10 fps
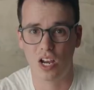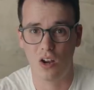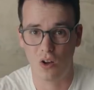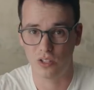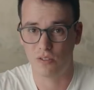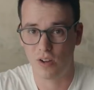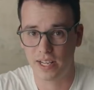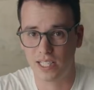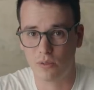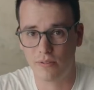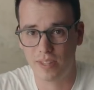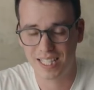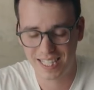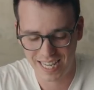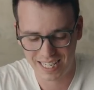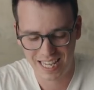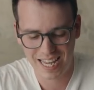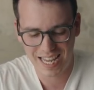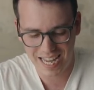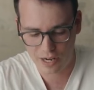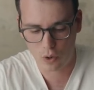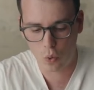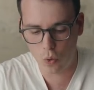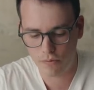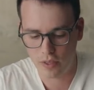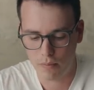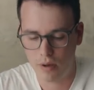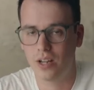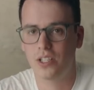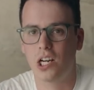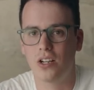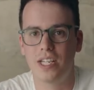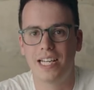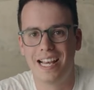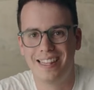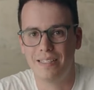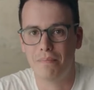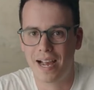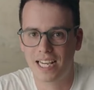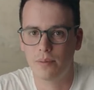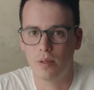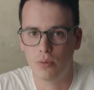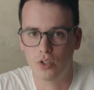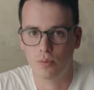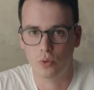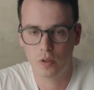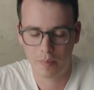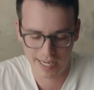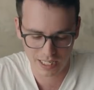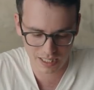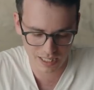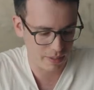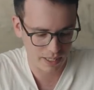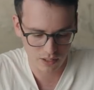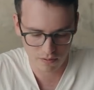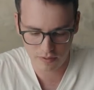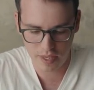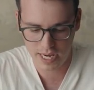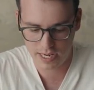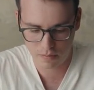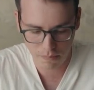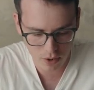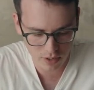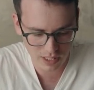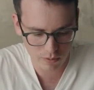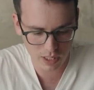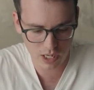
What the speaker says: a lot of devices with this thing. And all of them are charging at maximum possible speeds because of the components that we're